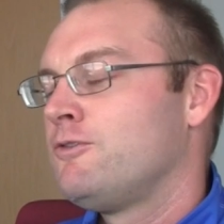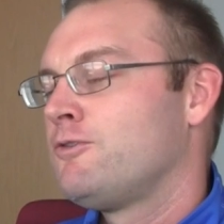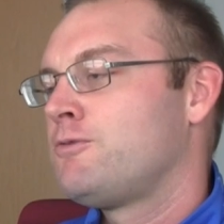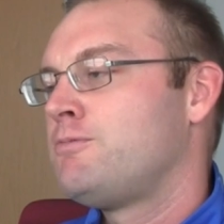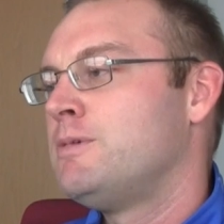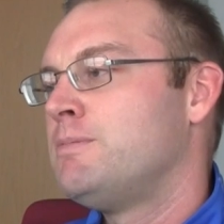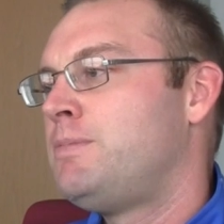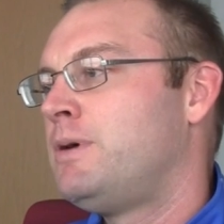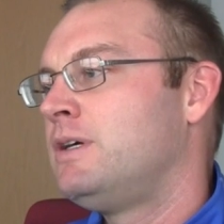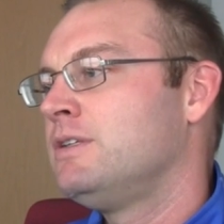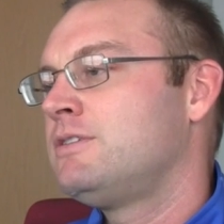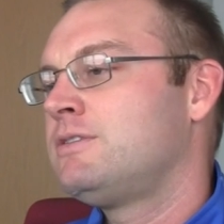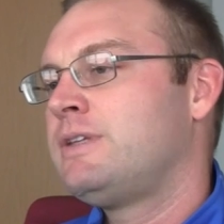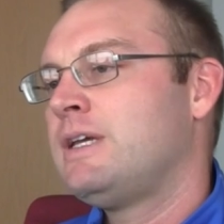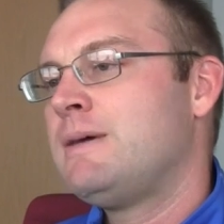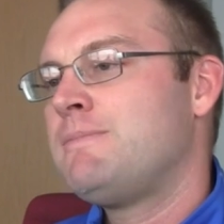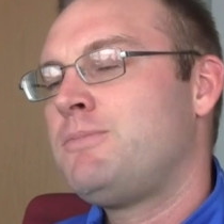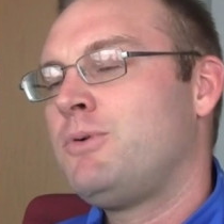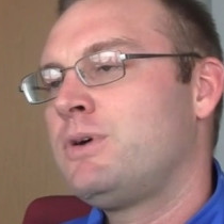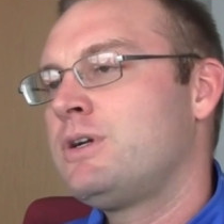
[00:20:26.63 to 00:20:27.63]
From a punt
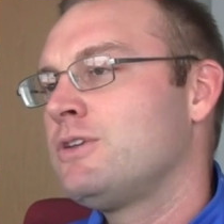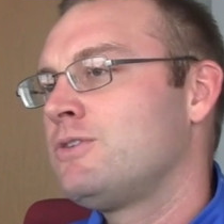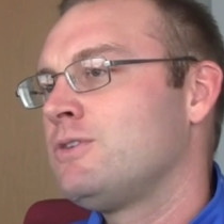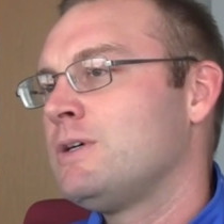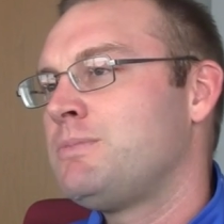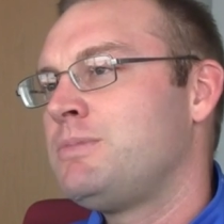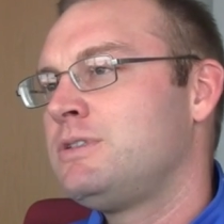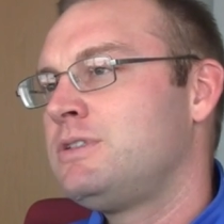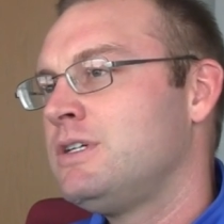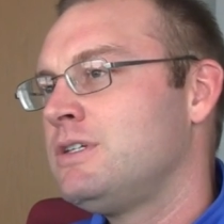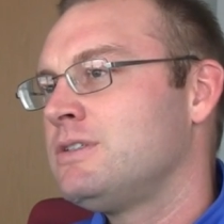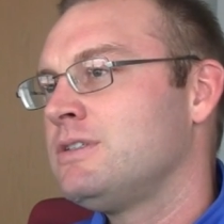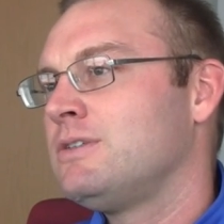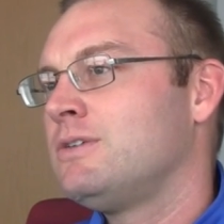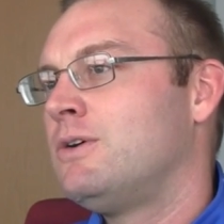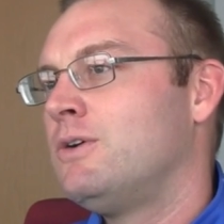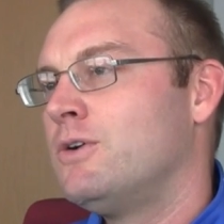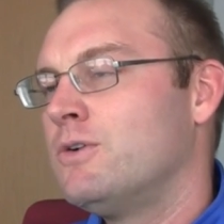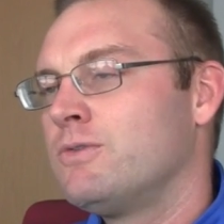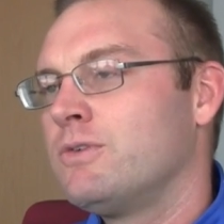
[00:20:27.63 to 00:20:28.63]
standpoint, it's repetition
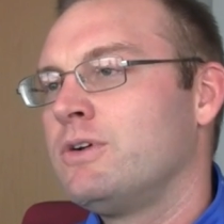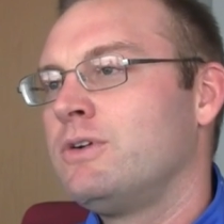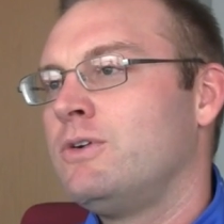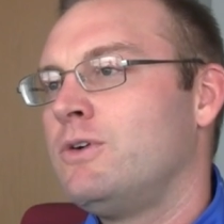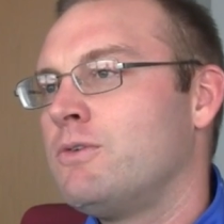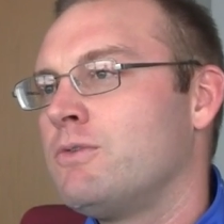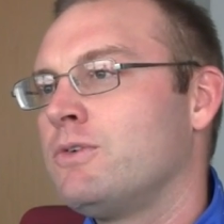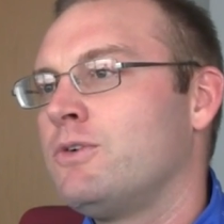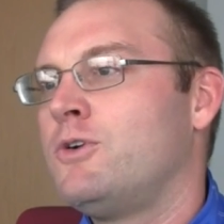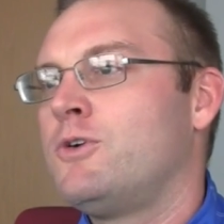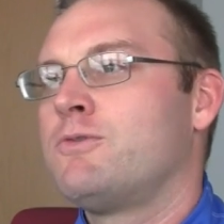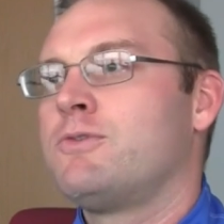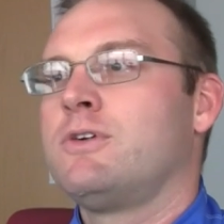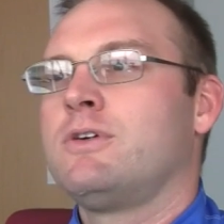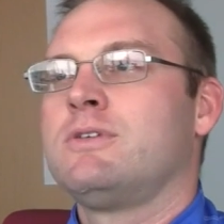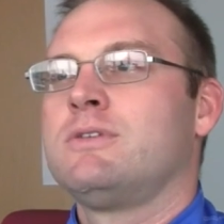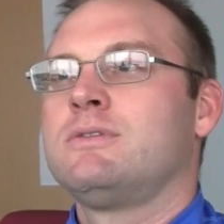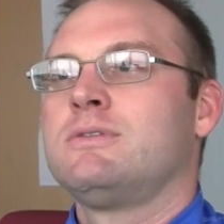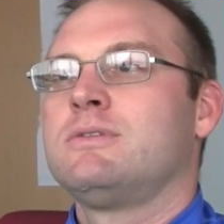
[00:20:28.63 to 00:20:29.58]
over and over and over.